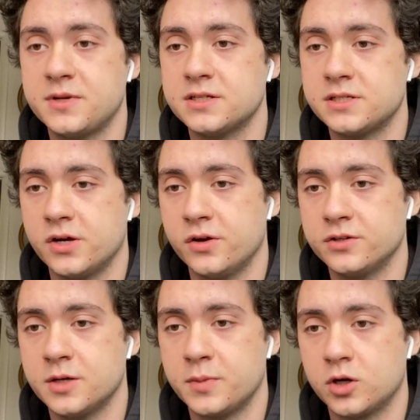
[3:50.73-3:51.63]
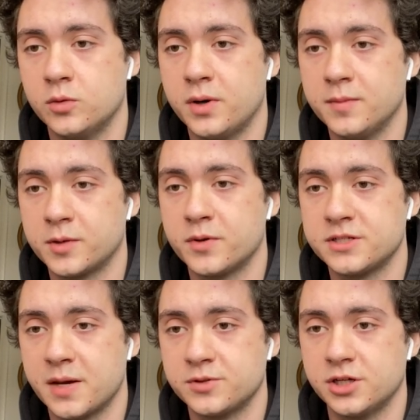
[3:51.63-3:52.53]
and stereotypical public
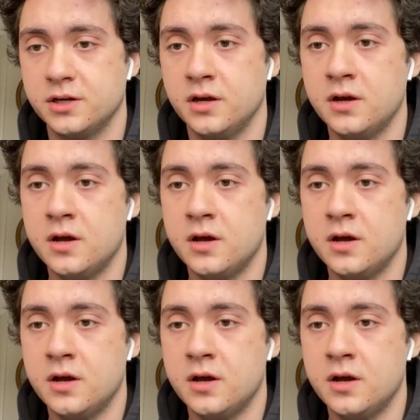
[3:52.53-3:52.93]
perception